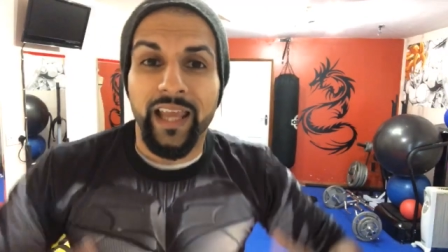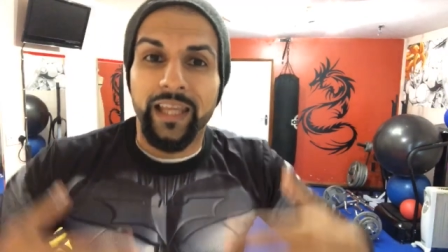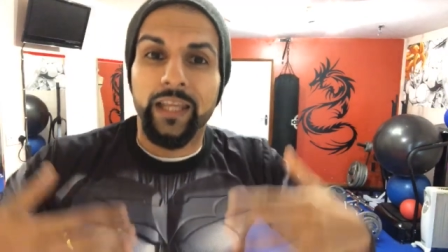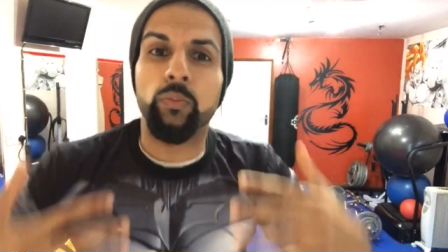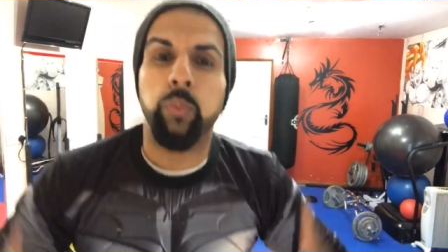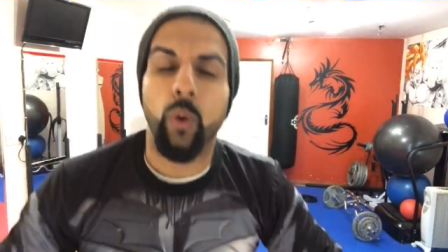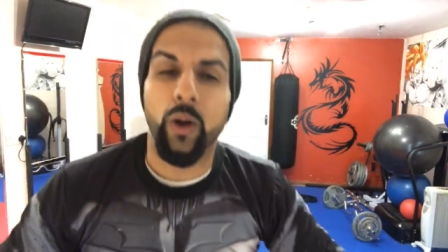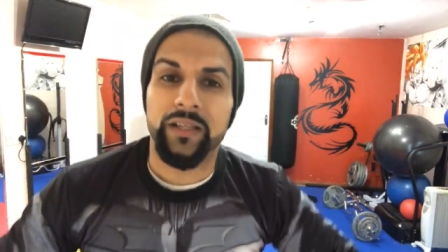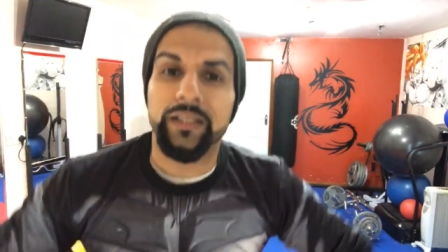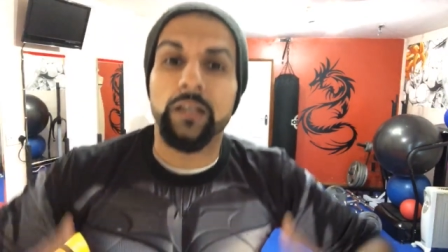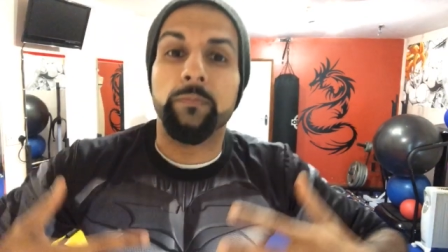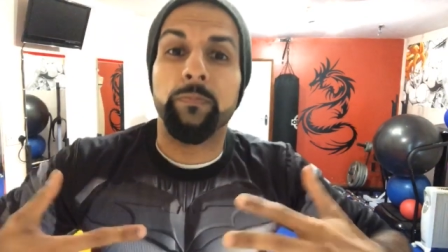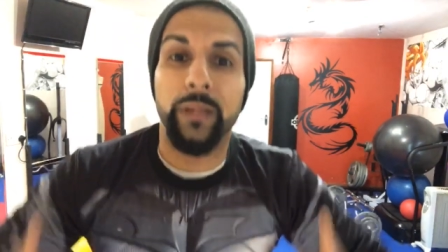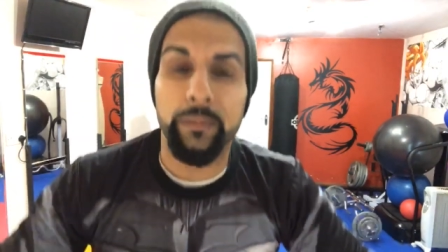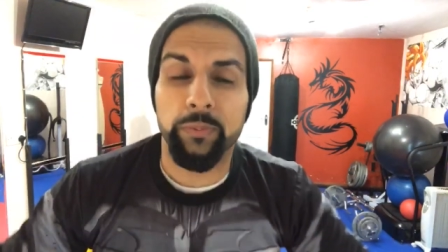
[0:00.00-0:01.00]
He
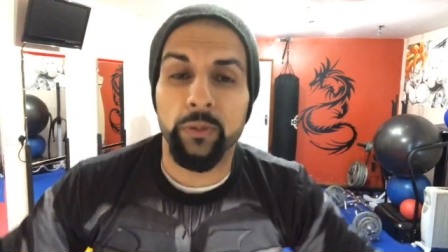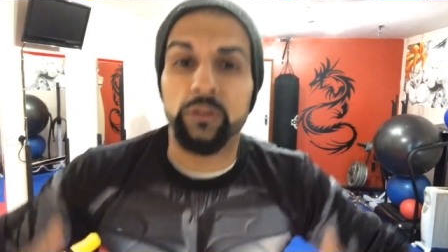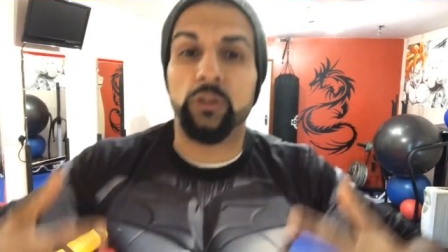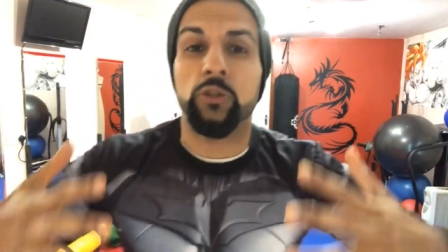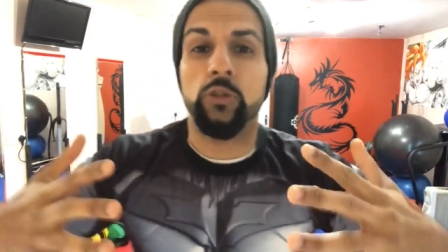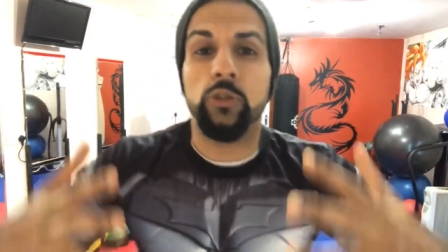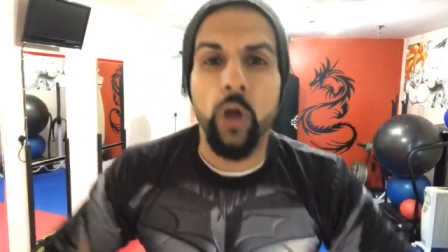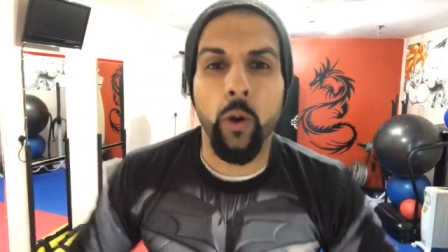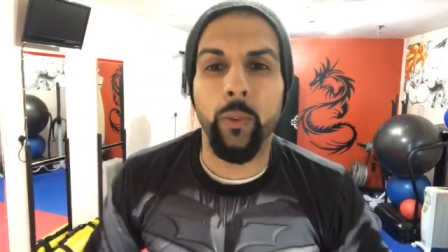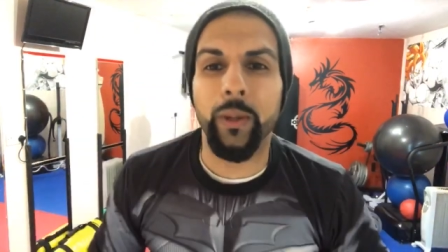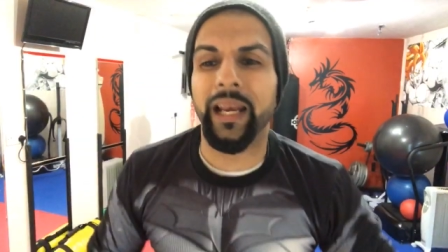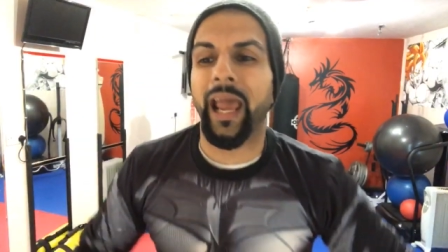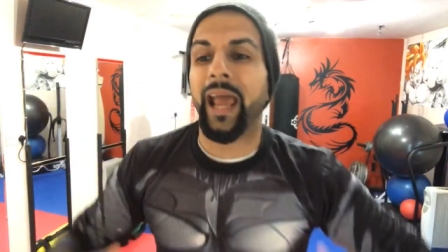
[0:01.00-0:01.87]
wanted people to know it